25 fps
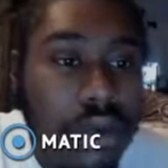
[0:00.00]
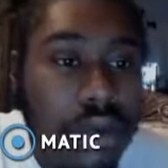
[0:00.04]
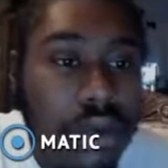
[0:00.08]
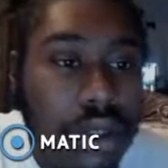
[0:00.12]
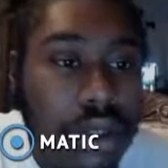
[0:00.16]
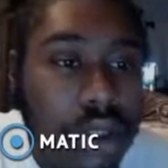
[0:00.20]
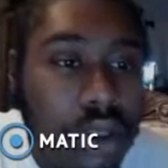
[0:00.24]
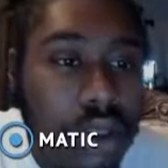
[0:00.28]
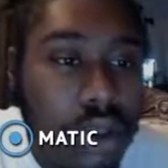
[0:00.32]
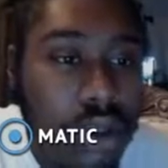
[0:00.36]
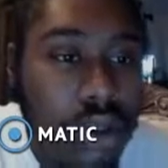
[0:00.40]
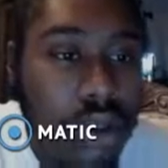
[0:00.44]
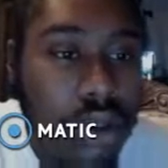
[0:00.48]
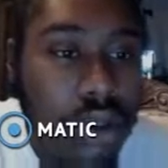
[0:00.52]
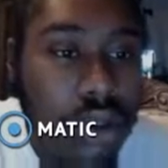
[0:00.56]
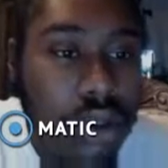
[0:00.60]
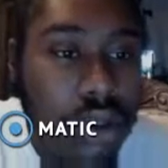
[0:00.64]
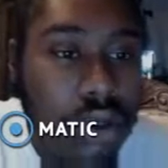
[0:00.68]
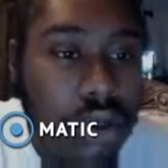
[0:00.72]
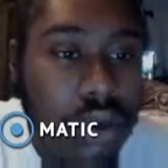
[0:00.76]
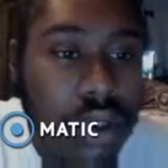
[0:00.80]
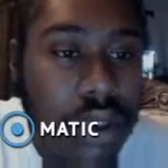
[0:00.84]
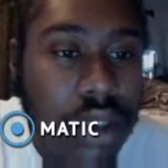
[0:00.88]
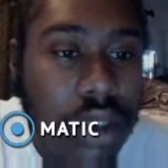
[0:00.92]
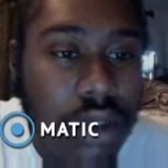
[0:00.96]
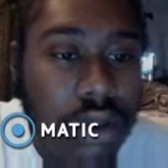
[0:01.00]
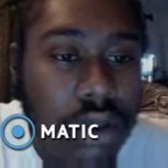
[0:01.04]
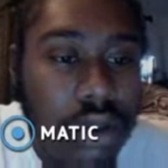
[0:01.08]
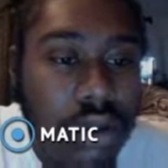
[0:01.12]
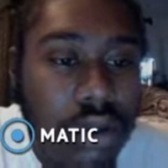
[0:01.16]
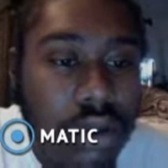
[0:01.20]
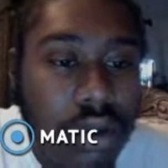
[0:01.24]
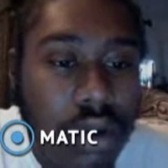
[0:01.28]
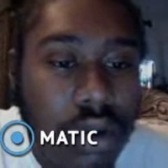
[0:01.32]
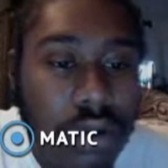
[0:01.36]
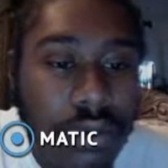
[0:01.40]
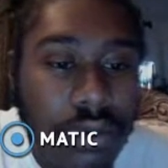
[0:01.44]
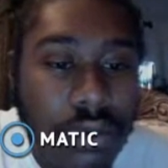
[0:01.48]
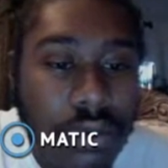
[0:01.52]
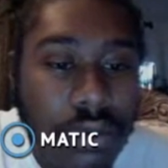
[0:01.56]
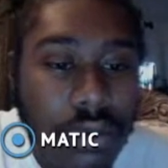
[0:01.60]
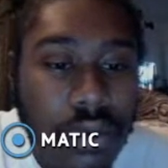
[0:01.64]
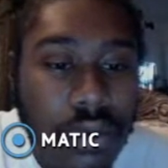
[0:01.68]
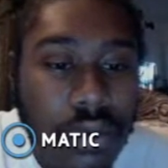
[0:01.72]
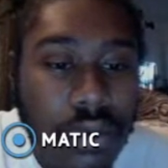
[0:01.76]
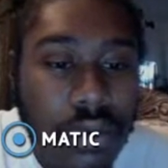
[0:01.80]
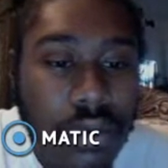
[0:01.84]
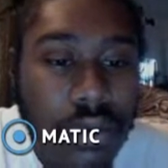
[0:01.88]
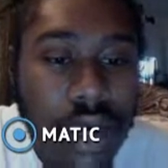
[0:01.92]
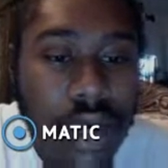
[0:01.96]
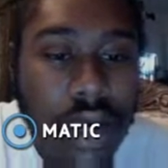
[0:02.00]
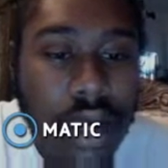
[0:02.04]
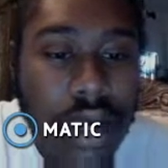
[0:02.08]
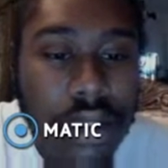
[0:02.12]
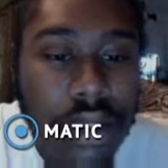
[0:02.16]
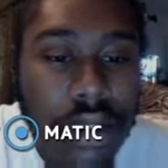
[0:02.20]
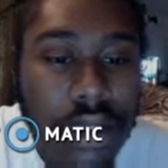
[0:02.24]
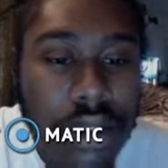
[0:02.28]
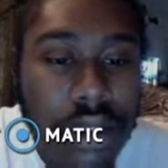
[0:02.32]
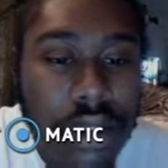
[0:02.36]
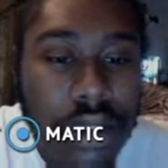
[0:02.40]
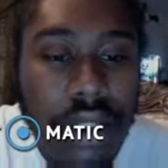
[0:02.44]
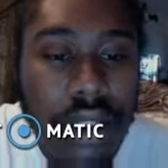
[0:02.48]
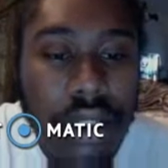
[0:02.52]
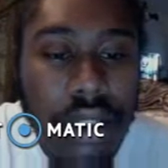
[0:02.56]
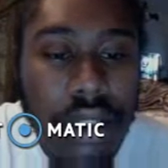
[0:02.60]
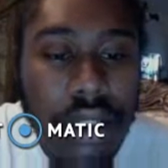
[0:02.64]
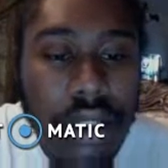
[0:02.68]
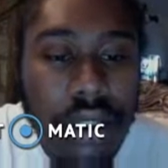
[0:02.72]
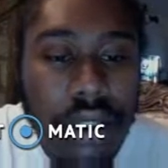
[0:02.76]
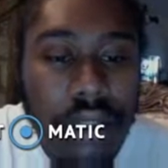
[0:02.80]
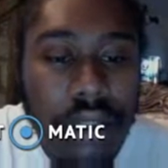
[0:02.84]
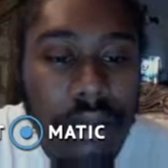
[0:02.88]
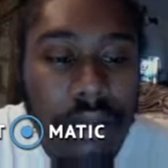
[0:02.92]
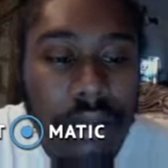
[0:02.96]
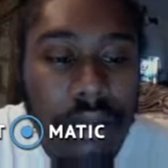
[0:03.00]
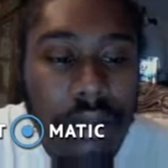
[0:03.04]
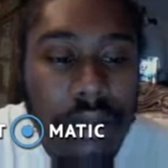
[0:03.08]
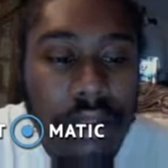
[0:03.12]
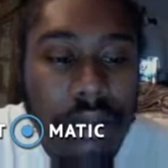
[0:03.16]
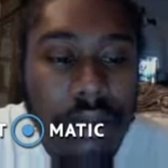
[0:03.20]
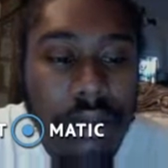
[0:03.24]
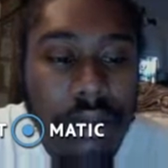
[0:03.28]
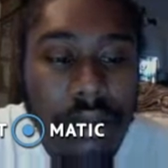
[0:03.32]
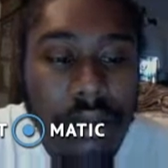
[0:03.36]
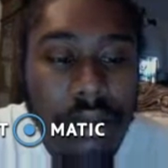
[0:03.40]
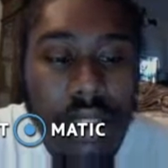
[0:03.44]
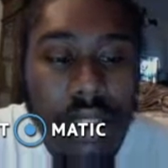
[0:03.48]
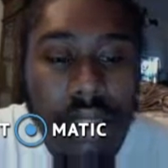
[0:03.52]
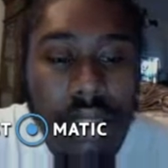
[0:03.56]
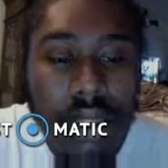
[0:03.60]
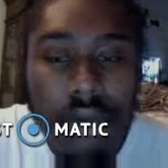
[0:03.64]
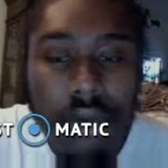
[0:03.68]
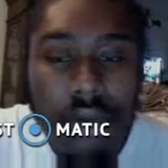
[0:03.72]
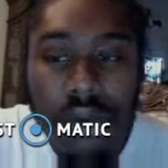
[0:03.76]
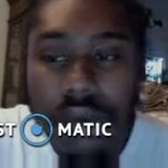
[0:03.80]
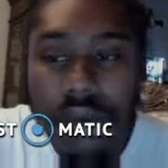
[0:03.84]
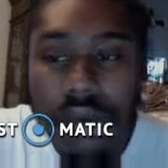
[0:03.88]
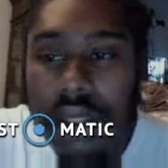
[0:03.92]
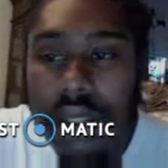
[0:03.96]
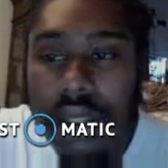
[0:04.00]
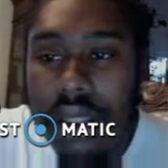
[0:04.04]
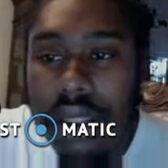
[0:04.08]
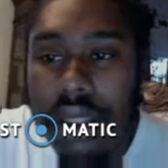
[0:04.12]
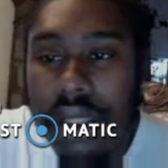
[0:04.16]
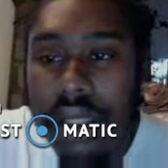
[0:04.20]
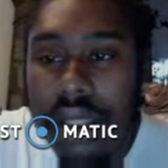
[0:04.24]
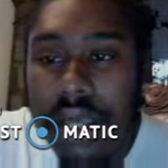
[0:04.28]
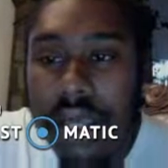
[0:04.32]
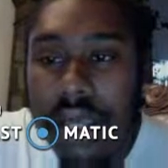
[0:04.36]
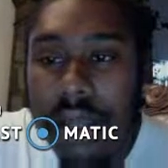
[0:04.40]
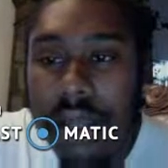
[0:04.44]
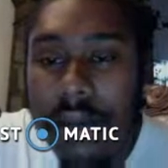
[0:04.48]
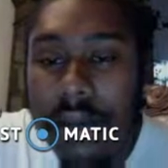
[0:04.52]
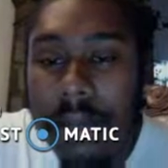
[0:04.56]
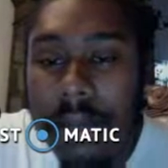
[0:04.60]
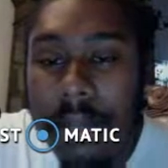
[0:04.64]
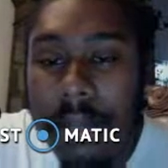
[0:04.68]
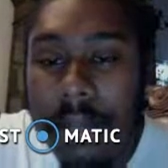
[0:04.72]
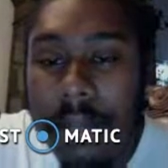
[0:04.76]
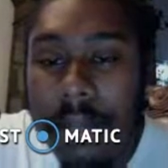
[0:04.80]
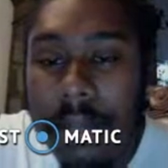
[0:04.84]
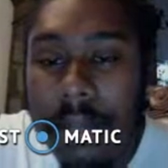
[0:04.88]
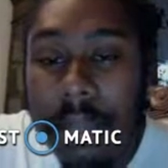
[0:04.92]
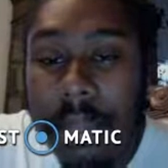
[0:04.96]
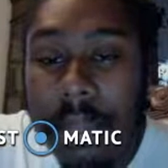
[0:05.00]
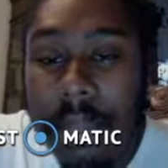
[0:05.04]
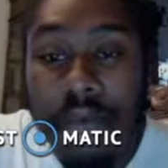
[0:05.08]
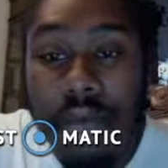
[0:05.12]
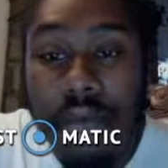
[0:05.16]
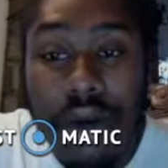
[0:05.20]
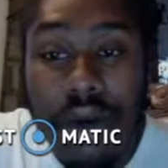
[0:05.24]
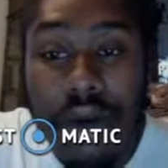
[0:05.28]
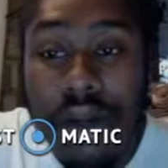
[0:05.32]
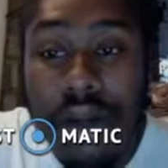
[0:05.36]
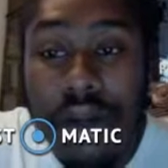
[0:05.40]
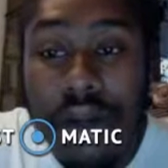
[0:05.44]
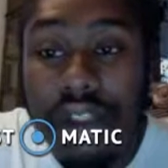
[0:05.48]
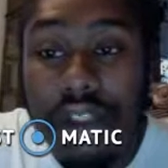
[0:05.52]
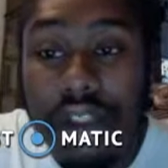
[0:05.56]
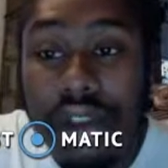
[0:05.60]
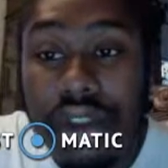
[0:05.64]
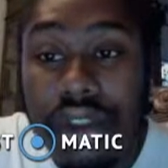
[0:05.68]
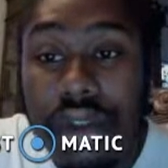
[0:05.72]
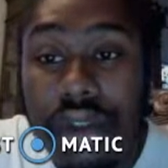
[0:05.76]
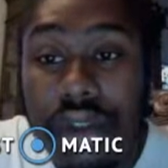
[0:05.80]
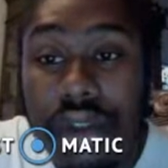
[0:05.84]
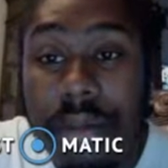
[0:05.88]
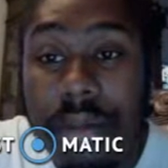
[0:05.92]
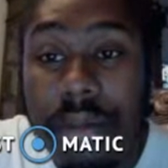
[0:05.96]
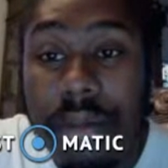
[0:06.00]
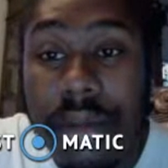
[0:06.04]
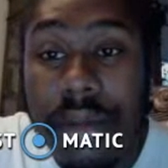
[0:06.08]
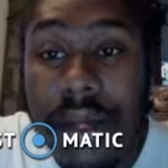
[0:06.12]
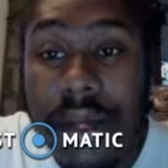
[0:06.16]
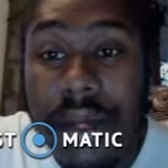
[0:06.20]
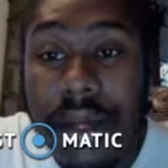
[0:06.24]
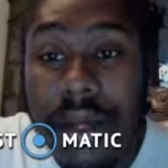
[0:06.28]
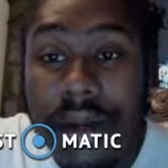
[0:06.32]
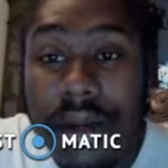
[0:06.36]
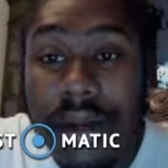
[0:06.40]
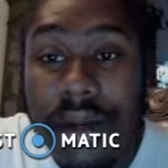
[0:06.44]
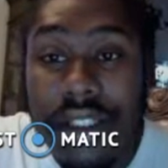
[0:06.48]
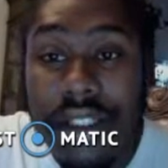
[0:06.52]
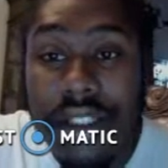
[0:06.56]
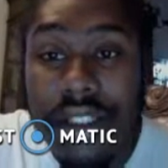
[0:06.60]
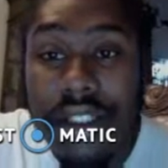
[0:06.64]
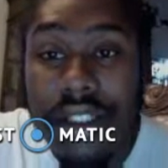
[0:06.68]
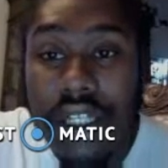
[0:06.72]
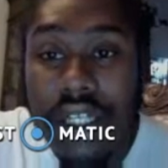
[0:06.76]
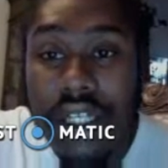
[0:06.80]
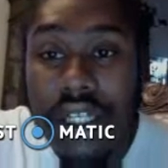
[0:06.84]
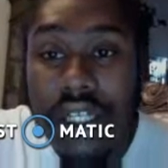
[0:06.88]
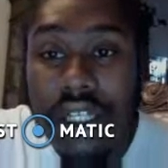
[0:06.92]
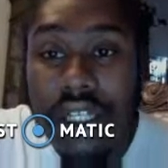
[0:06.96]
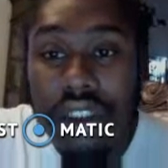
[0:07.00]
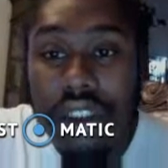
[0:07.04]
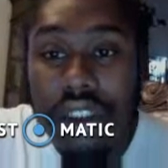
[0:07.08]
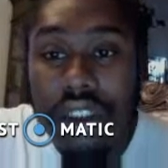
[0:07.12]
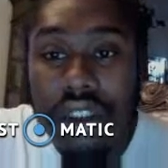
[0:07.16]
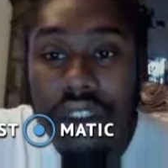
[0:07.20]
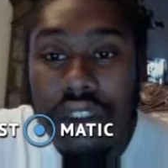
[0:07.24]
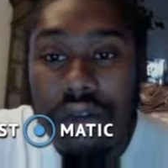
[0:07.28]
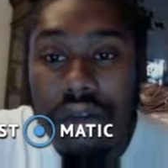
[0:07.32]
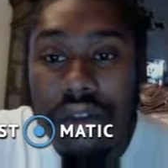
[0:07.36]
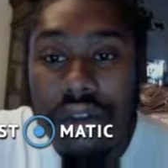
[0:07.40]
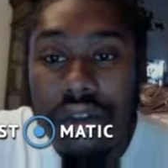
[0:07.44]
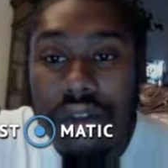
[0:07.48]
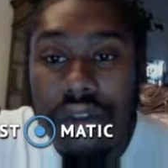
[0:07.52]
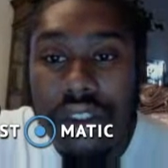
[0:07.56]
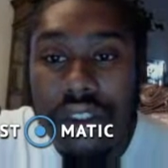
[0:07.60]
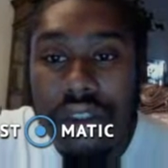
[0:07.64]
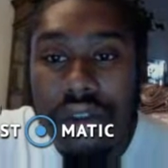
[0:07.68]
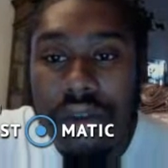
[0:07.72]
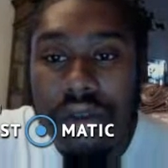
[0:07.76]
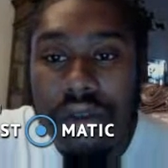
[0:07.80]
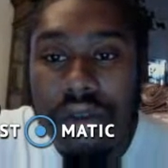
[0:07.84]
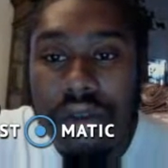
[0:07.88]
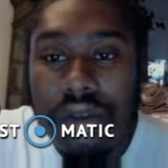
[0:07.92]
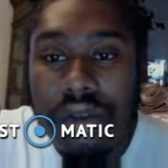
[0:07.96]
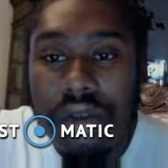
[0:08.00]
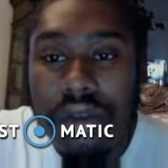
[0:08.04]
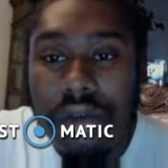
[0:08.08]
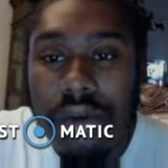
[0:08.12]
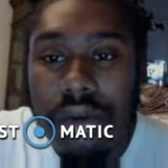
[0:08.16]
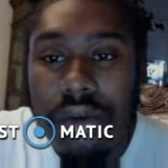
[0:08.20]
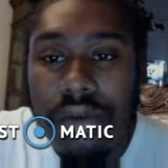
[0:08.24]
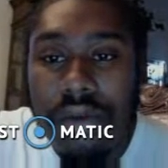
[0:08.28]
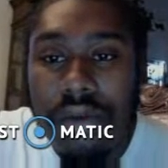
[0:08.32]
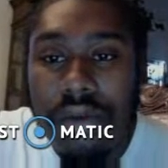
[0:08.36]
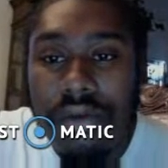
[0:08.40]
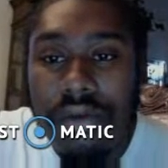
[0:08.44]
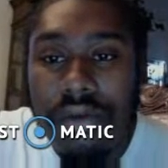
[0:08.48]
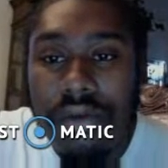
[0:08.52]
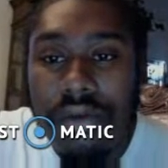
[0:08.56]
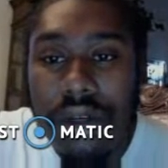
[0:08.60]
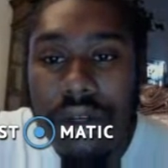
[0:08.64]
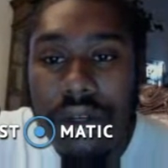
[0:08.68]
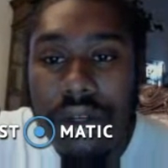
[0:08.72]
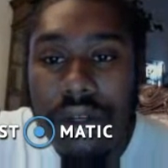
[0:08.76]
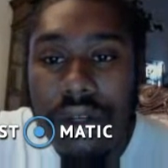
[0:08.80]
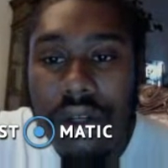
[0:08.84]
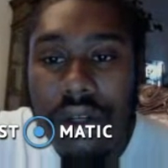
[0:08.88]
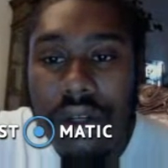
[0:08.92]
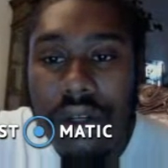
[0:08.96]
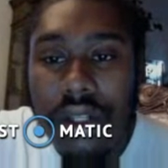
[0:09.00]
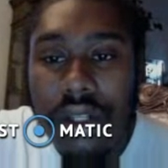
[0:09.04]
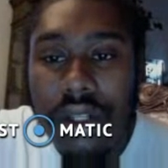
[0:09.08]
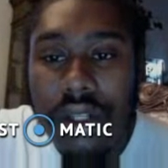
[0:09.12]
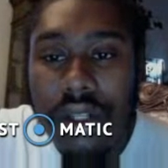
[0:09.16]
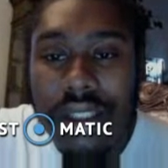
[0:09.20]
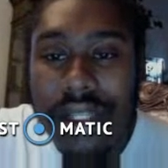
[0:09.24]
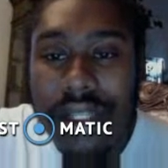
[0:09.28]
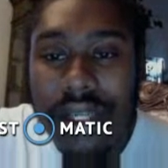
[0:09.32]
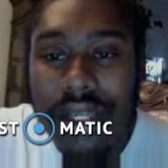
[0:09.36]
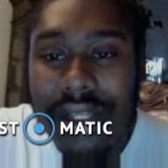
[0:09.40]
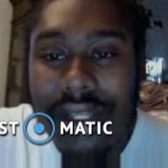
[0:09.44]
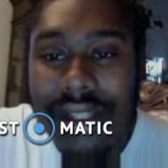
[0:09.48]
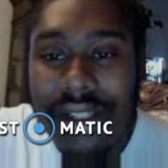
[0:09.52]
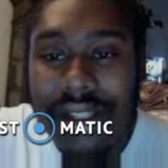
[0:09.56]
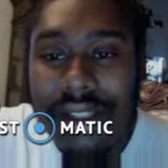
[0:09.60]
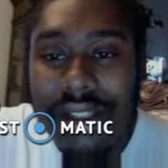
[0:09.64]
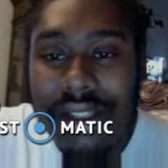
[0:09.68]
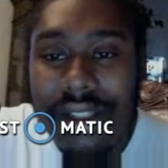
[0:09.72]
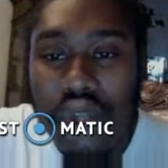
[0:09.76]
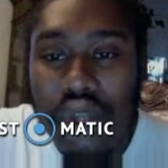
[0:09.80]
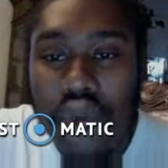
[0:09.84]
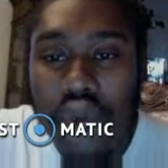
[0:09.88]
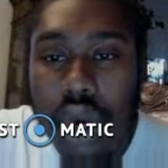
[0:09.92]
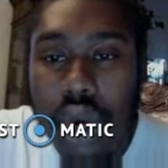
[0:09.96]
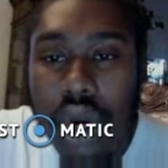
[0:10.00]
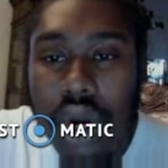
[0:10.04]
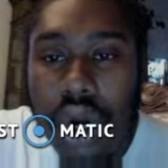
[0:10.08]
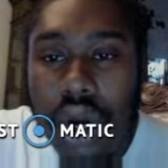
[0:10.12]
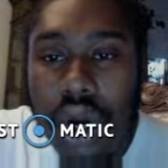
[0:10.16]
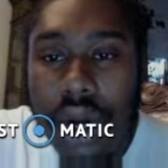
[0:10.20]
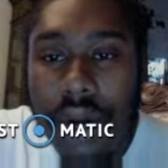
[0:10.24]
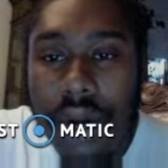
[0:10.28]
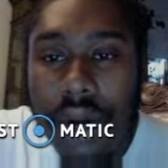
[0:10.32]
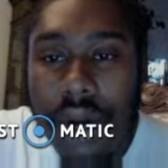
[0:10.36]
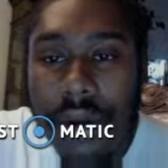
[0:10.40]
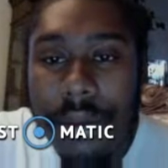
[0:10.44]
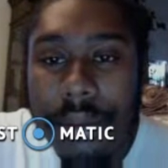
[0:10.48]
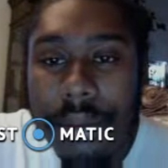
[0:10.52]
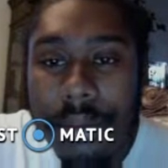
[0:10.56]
can go down to our 4 hour. Spend some time doing that. 4 hours showing bearish doji, so both sides are